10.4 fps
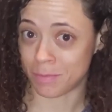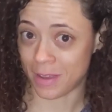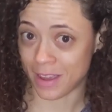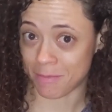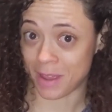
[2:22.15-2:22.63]

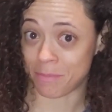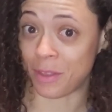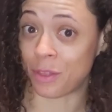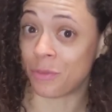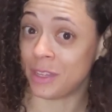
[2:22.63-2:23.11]
steps
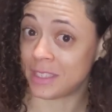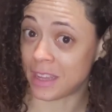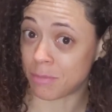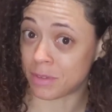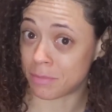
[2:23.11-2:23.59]
back, might be
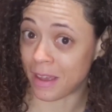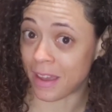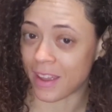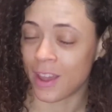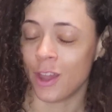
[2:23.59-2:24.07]
3
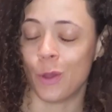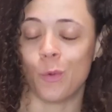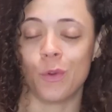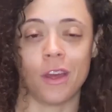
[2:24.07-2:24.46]
steps back,